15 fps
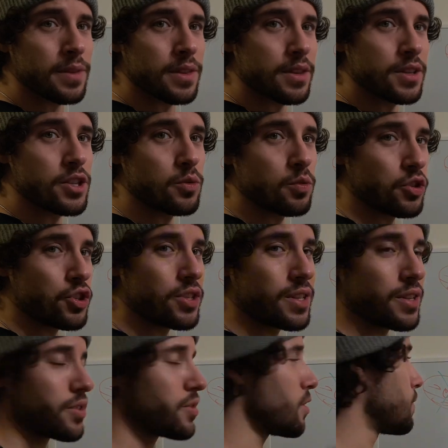This is when she's going
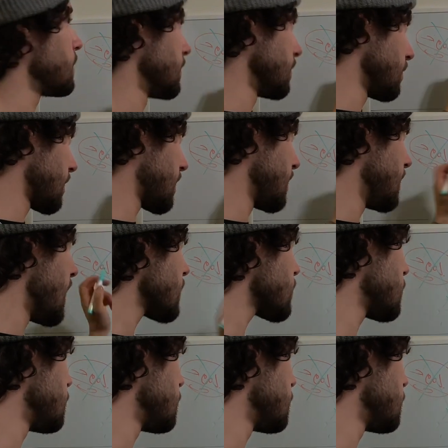to start feeling the connection,